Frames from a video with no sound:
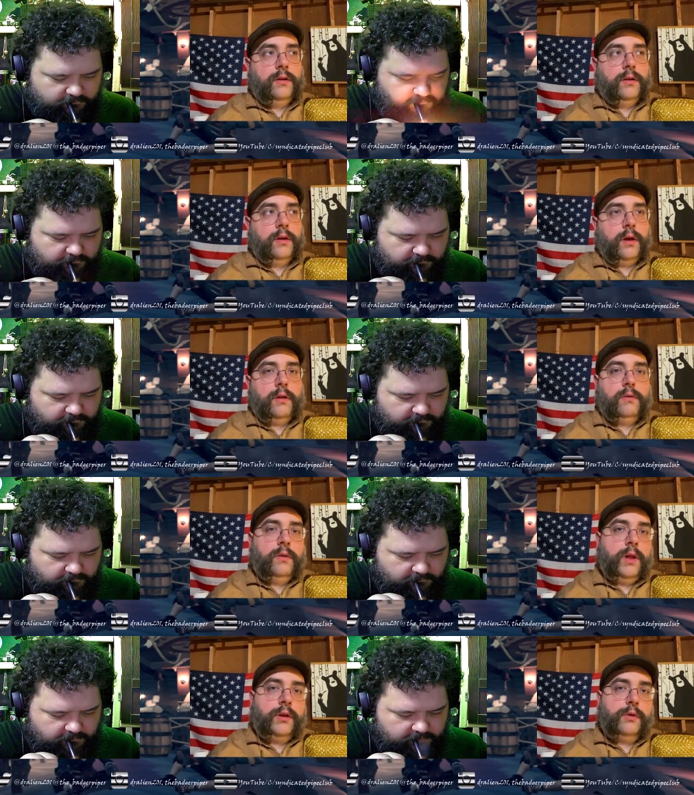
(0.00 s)
Speaker 1: a
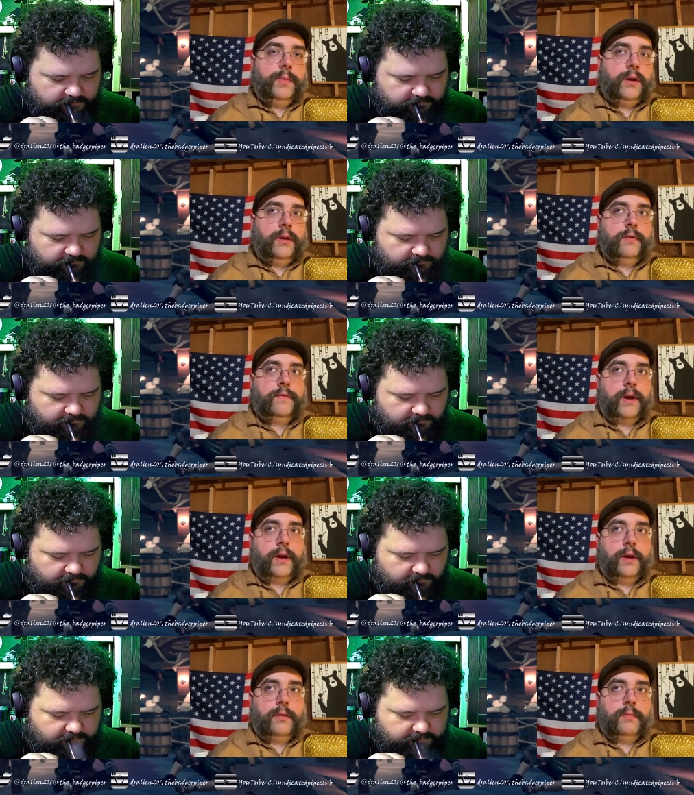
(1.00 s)
little bit of
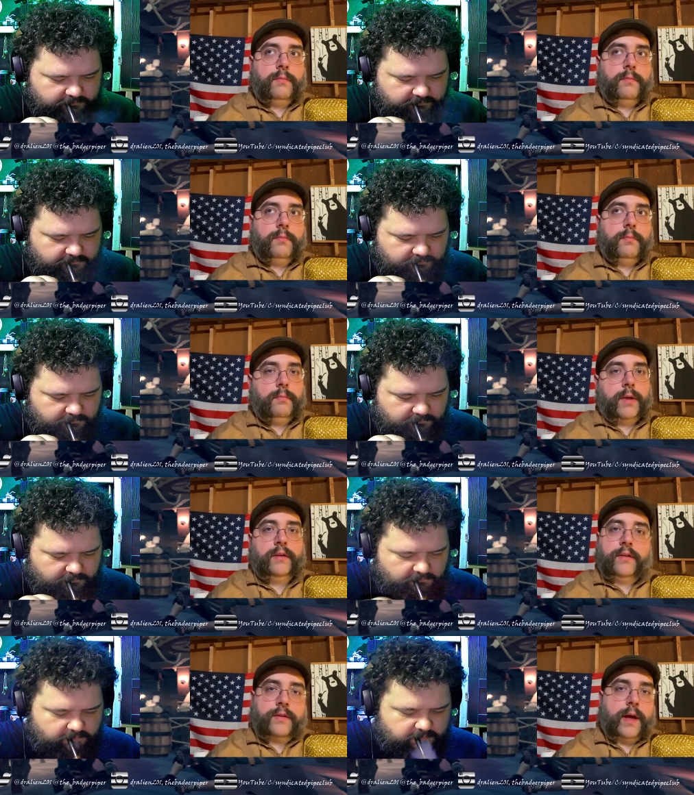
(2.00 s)
bend
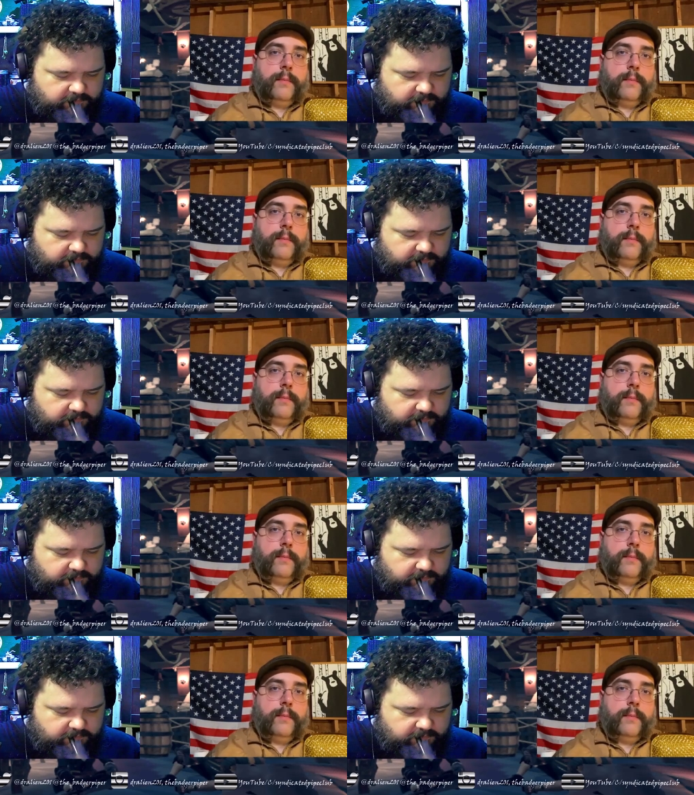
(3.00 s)
to them.